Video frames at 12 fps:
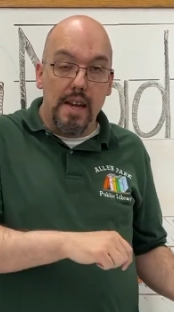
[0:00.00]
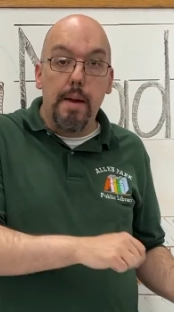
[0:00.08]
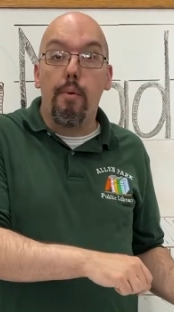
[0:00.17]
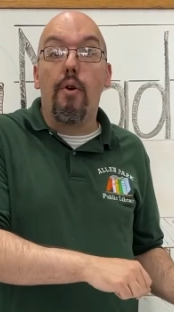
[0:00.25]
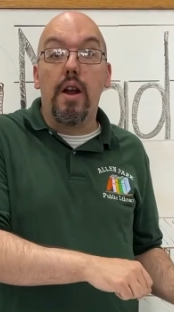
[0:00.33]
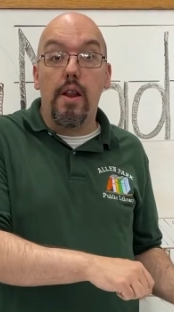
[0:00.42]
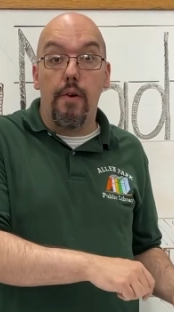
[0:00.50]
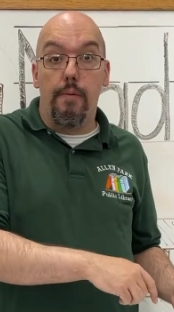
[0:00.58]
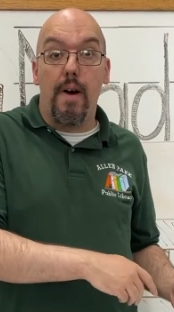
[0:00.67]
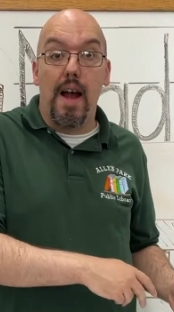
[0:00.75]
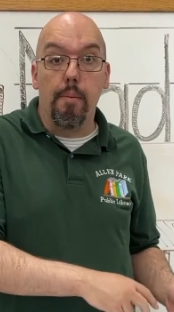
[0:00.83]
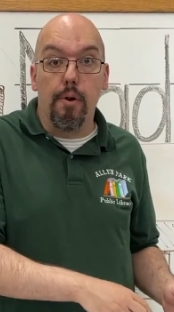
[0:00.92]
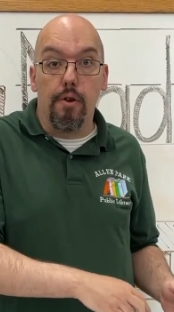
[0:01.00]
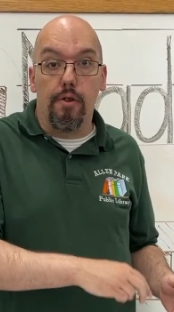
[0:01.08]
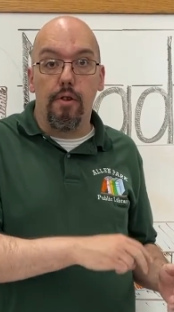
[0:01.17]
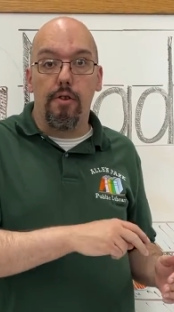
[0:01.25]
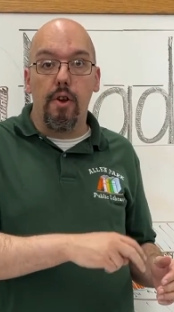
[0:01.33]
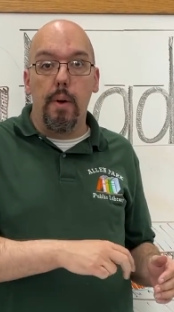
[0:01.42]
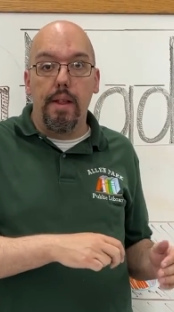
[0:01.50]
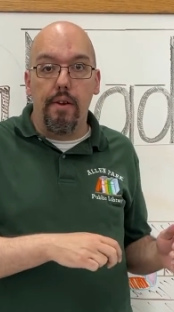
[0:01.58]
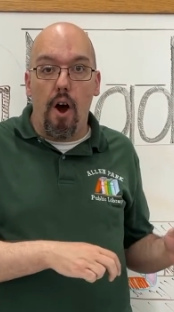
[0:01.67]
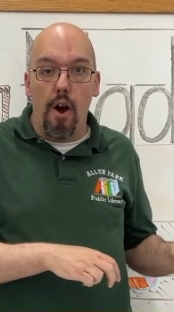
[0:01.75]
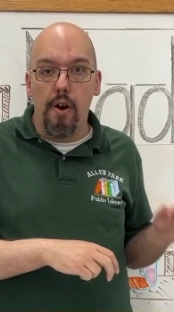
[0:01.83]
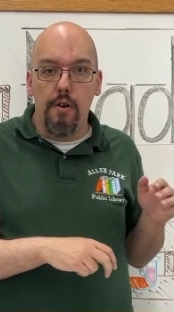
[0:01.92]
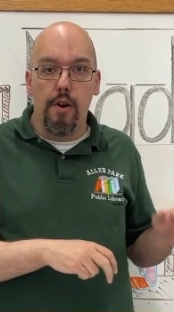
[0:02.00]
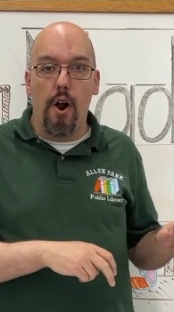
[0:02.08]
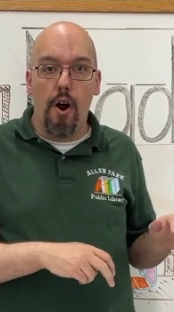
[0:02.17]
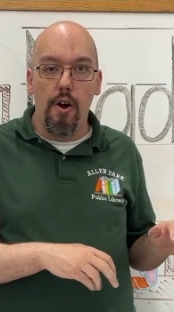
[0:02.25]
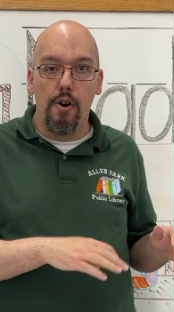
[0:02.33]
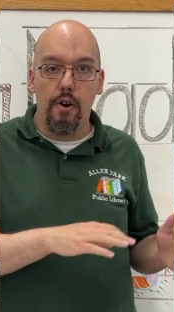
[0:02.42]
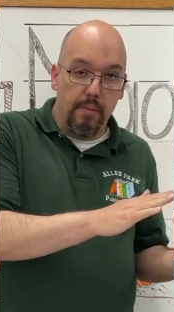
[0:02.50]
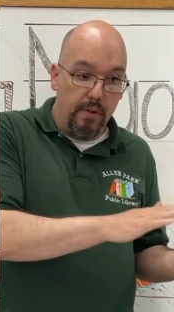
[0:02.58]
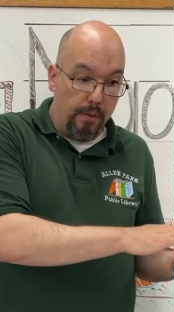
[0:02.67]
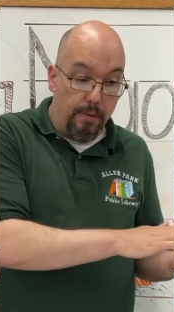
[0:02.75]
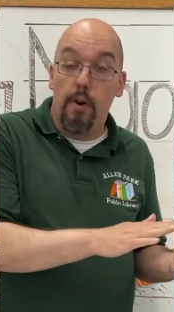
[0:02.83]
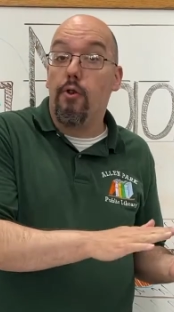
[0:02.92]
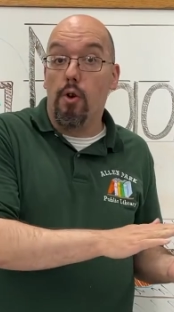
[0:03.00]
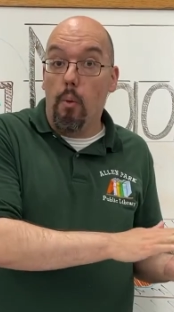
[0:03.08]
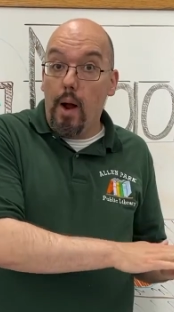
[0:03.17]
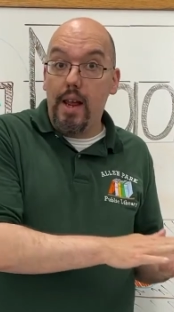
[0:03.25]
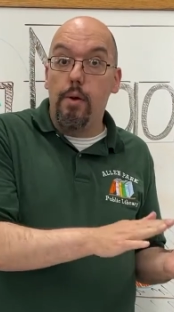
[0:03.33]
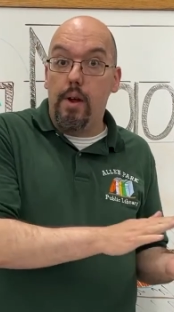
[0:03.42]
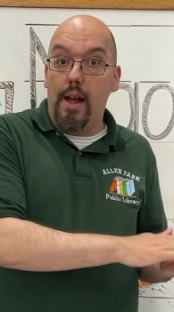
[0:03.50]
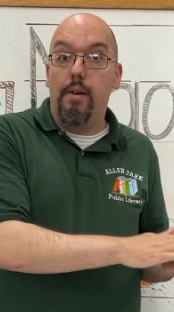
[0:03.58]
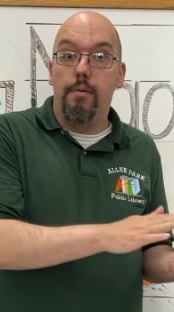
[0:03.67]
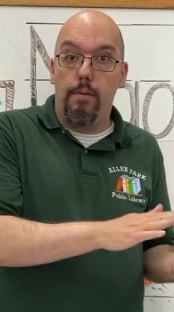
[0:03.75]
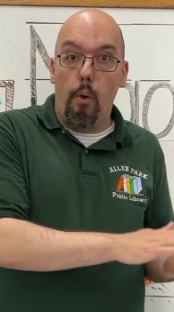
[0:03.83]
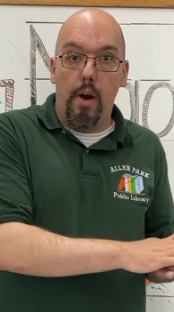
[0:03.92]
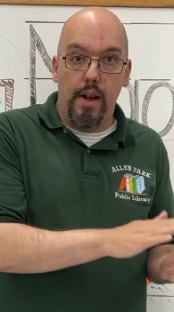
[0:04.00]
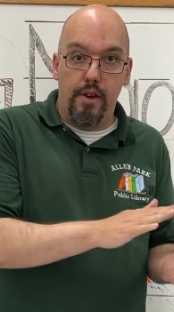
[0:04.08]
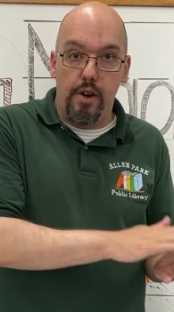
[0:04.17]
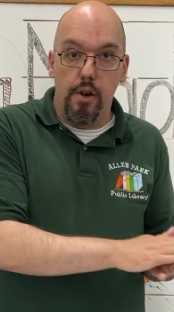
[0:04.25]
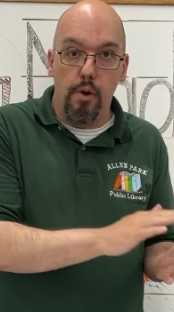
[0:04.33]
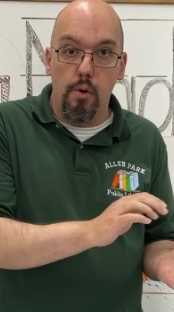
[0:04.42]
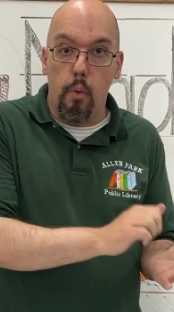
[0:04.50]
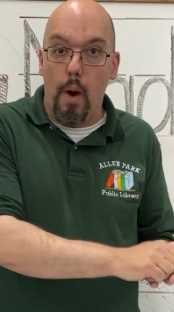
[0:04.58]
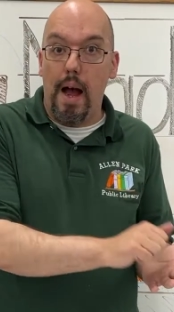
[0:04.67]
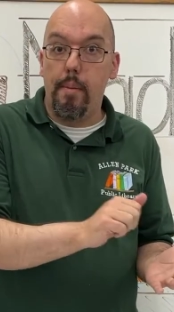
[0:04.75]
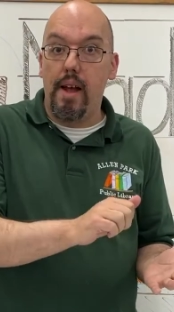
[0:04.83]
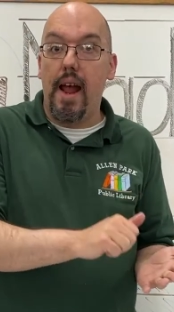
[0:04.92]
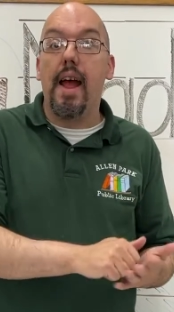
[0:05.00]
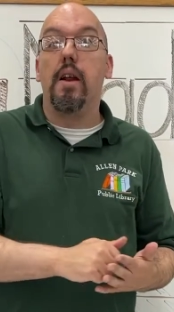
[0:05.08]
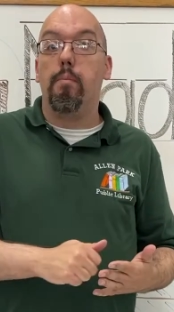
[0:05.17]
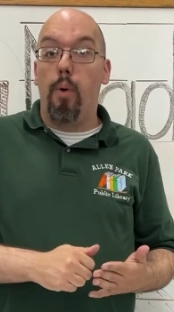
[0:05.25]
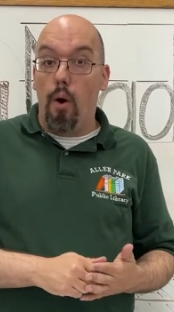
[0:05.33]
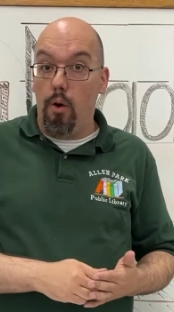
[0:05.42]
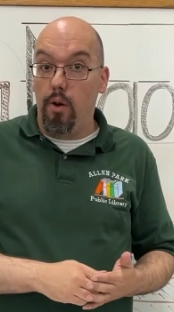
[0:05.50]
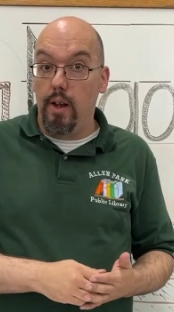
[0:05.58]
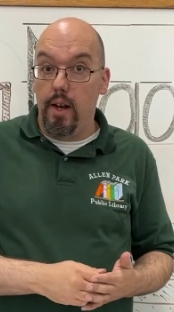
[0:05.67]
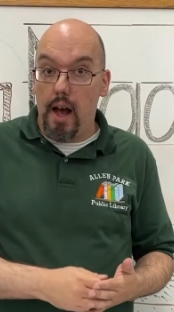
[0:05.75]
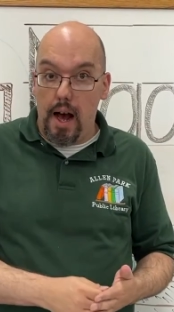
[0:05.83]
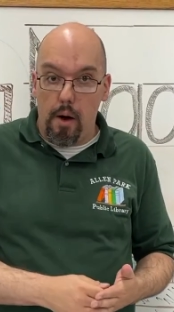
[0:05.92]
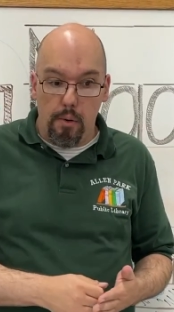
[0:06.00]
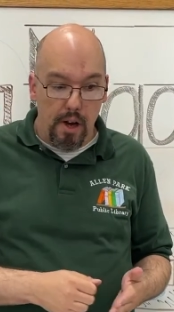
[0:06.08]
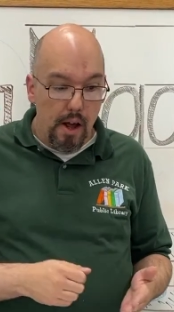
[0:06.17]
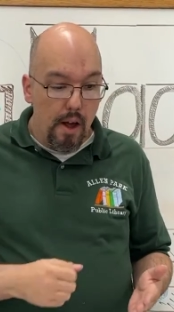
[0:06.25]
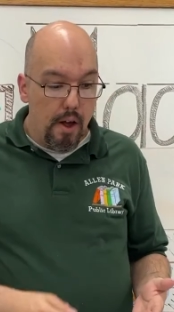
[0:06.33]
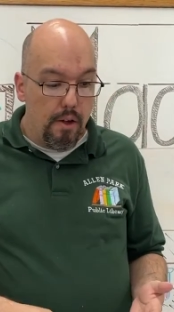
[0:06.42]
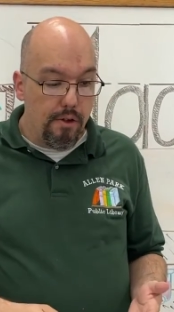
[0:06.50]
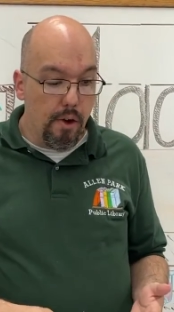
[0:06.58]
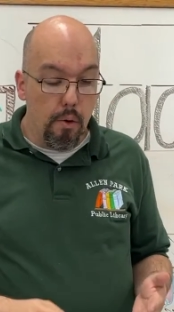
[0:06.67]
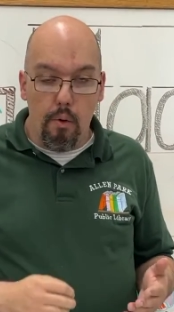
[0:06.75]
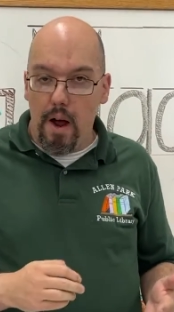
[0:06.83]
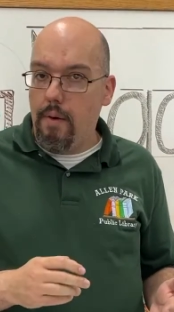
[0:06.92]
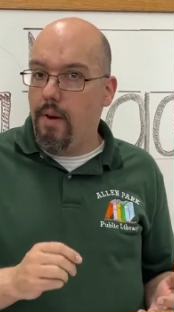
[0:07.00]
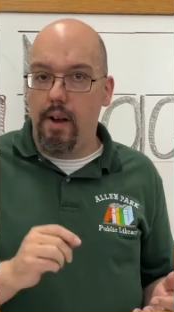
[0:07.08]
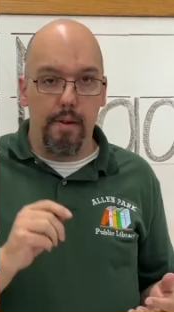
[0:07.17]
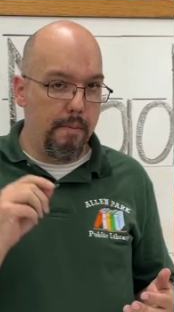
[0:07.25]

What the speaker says: deeper into the fibers. So it's harder and harder the further away you get for it to grab it and pull it out. So graphite is a